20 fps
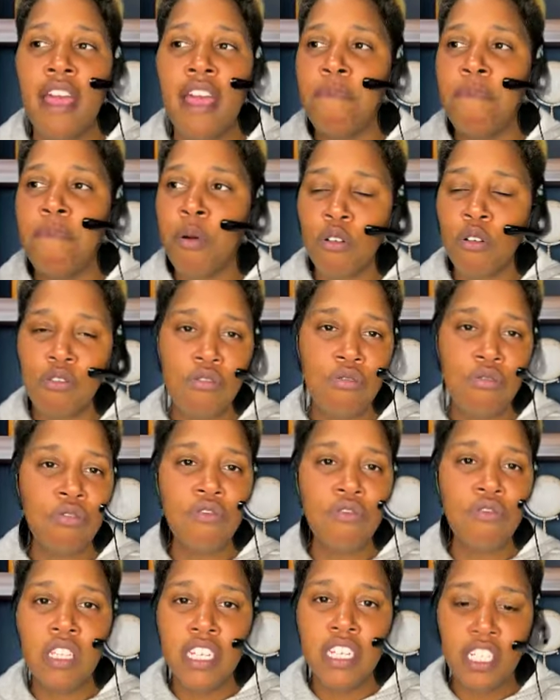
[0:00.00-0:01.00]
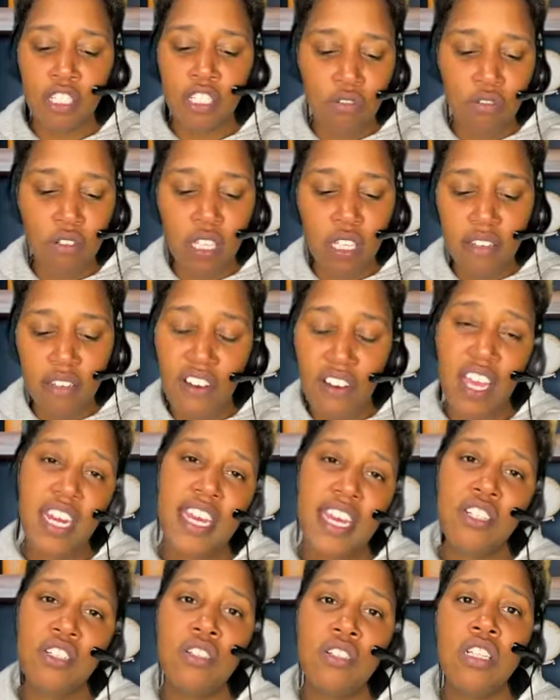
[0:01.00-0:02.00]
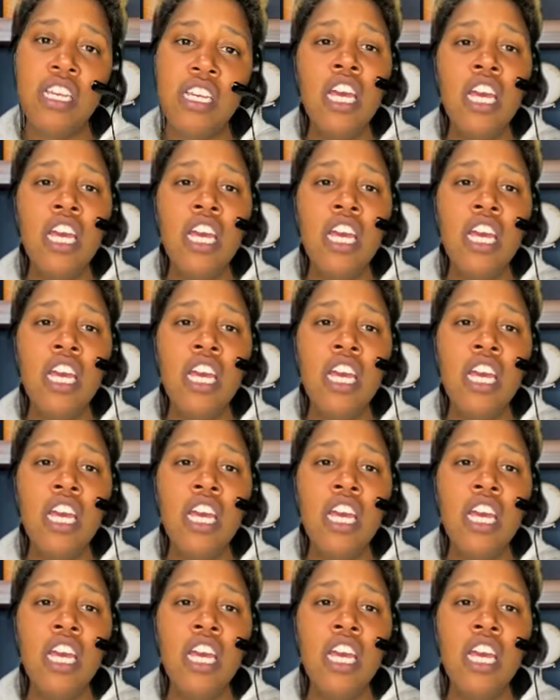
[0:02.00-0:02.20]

personal, relationally, financially,